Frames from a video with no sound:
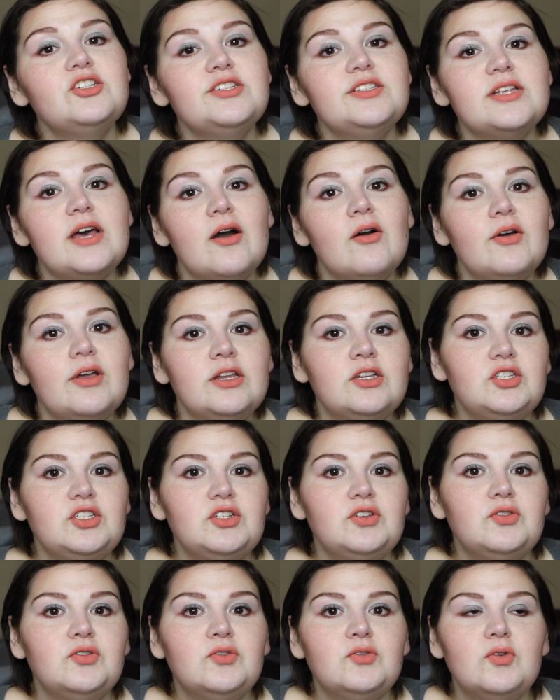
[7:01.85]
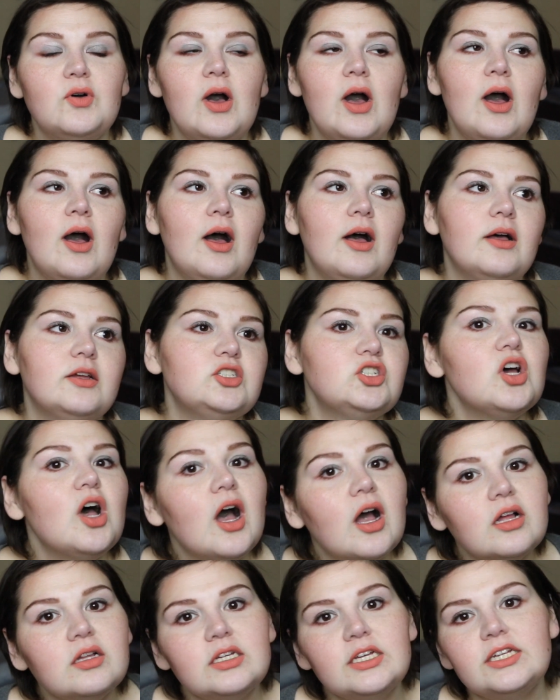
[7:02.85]
this out and do
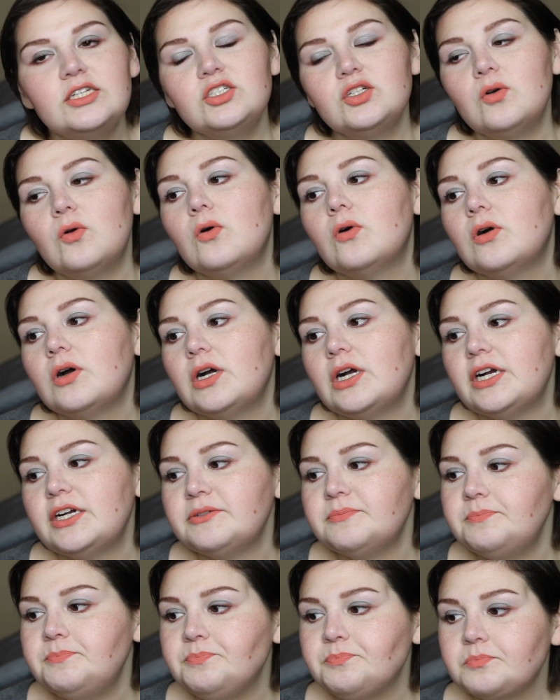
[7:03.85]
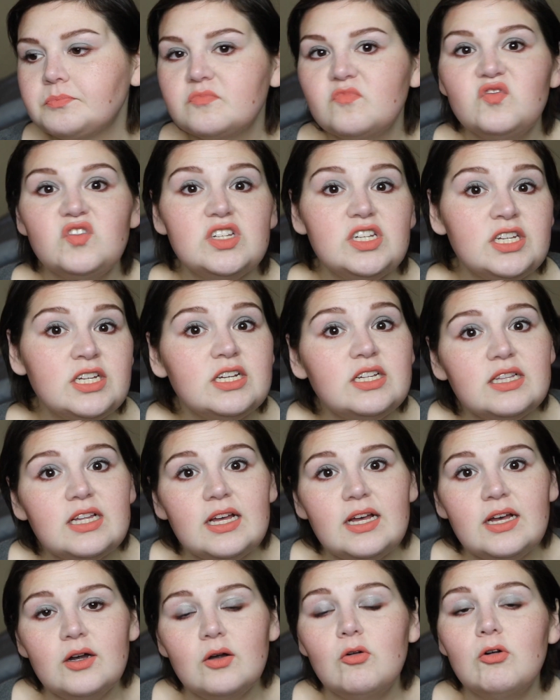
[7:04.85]
chocolate or
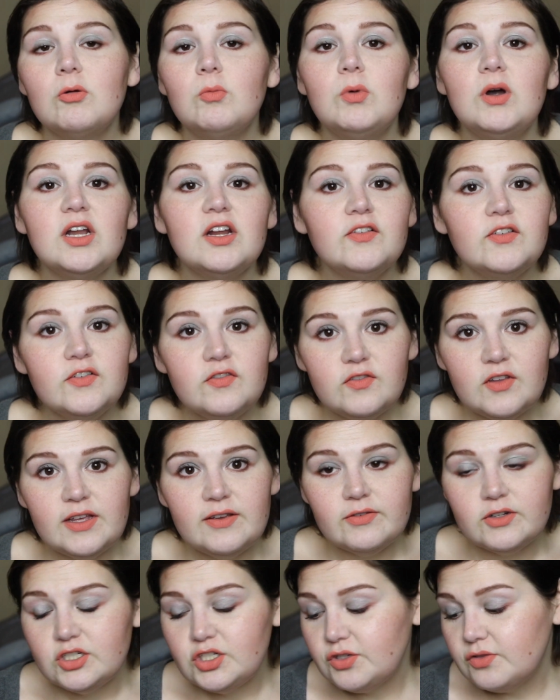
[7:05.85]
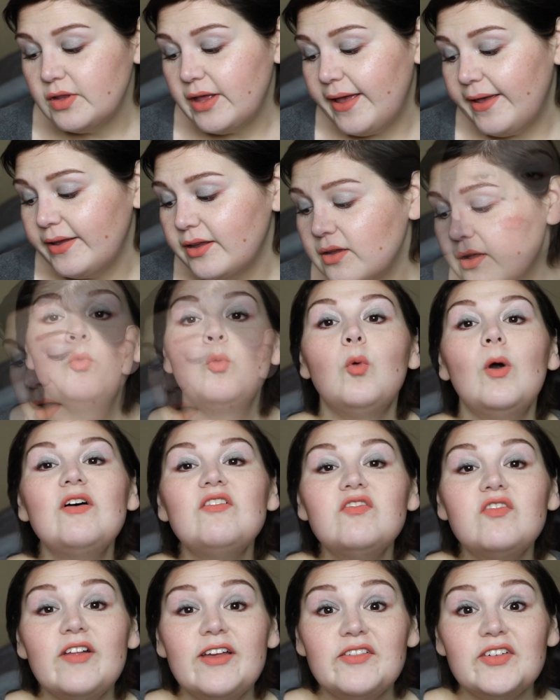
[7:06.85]
vanilla or whatever flavors you like. What
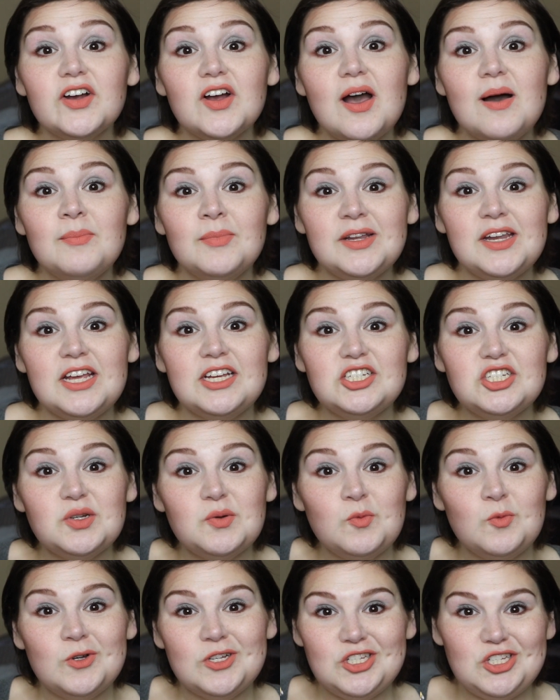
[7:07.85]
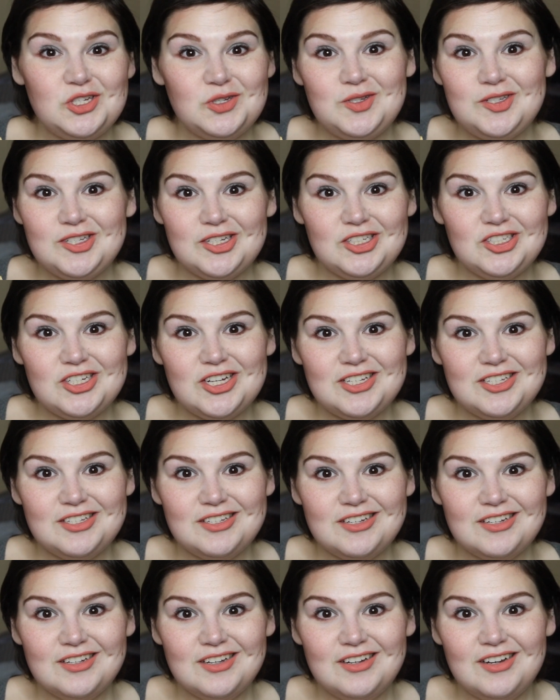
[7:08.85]
flavor combination would you
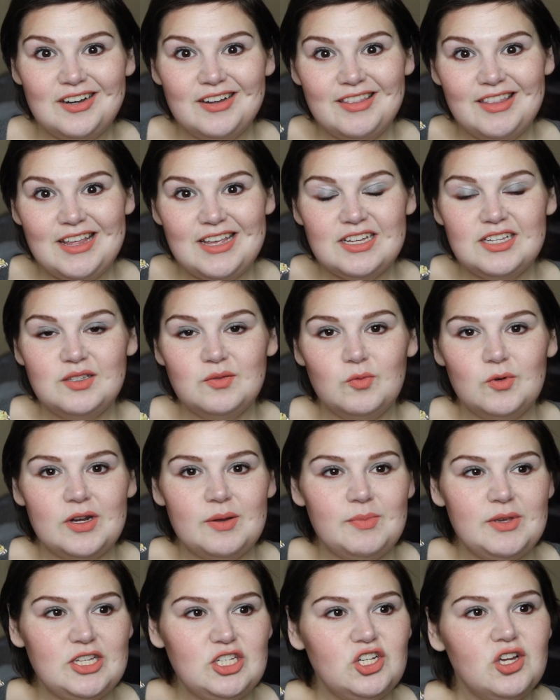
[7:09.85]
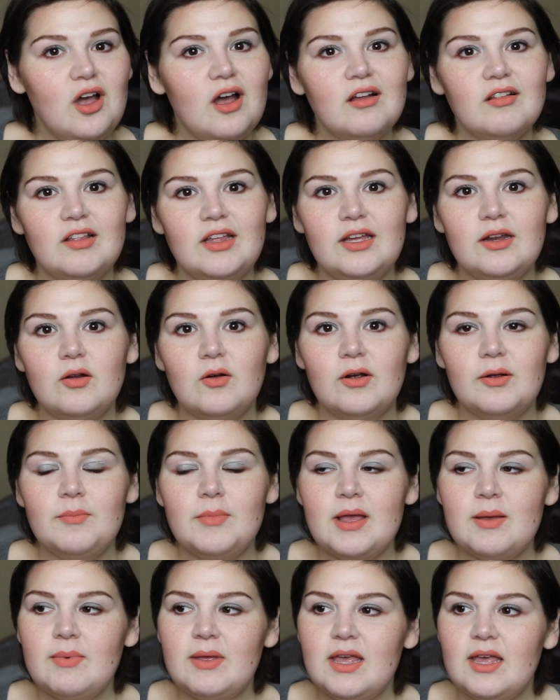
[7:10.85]
suggest on this? Would it be chocolate or
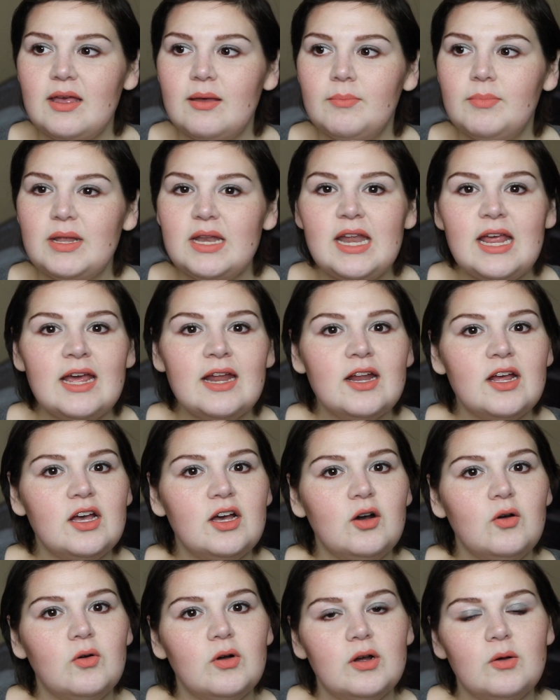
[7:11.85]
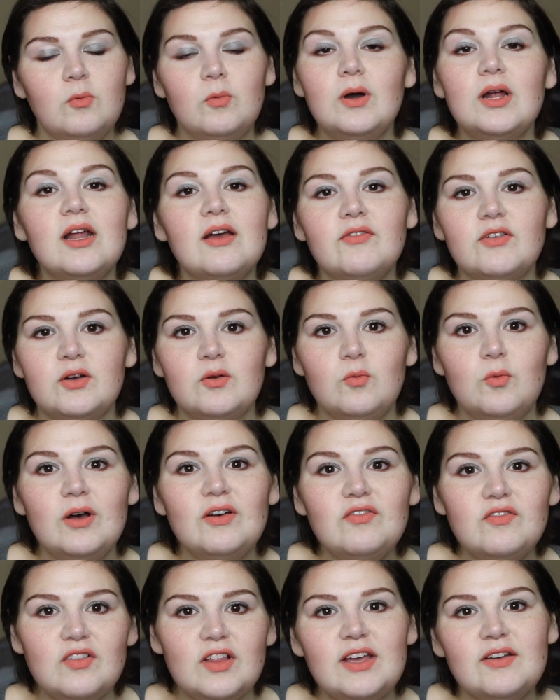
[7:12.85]
maybe banana or whatever?
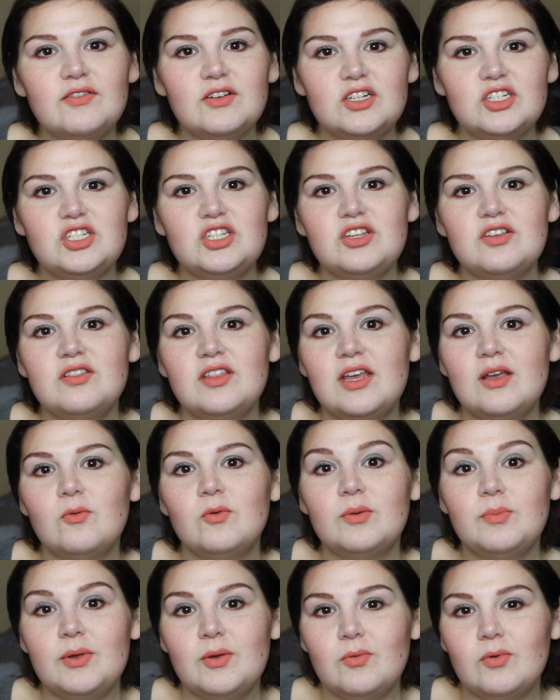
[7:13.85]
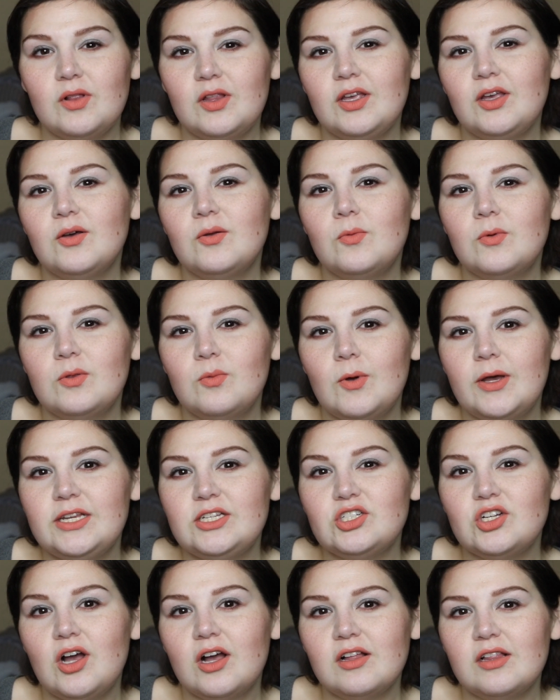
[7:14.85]
What flavors do you think would be really good with white
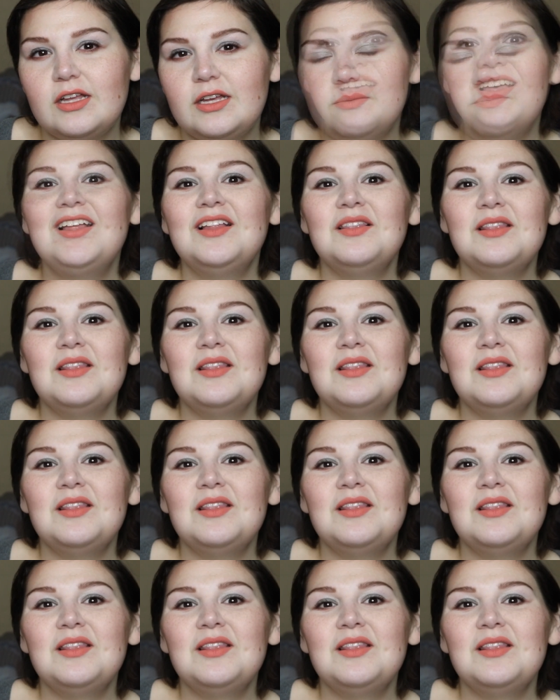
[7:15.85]
chocolate?